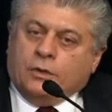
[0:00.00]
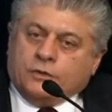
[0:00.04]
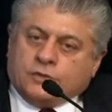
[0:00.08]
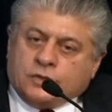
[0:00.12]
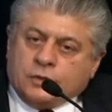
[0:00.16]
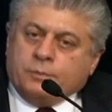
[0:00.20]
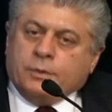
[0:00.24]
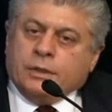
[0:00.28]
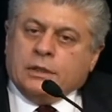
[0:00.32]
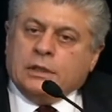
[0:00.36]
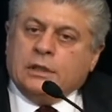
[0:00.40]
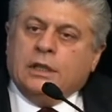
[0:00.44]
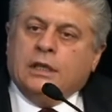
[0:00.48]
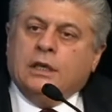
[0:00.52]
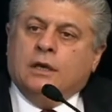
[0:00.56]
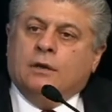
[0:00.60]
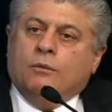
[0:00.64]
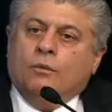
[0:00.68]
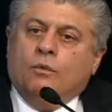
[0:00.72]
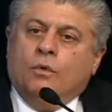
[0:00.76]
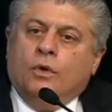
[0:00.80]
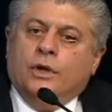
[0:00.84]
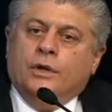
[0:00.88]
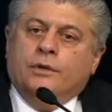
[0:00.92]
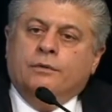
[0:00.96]
Ultimately,
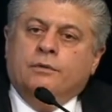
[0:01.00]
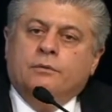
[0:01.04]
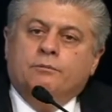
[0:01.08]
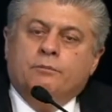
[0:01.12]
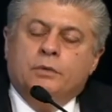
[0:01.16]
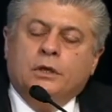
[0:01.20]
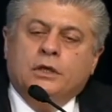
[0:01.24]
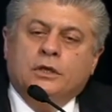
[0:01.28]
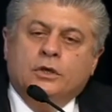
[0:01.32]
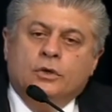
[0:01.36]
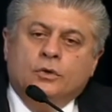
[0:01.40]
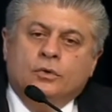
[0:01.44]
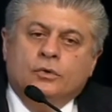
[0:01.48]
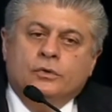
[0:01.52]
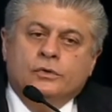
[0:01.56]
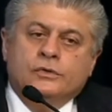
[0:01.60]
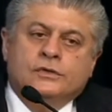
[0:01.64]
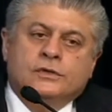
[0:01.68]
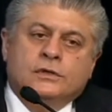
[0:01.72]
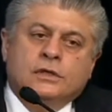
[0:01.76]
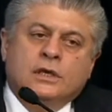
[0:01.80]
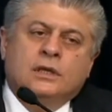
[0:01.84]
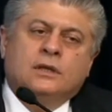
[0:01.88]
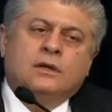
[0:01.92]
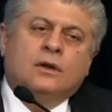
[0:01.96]
it would be
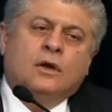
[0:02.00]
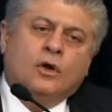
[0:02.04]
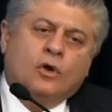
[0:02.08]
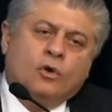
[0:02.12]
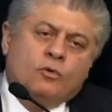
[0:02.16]
used in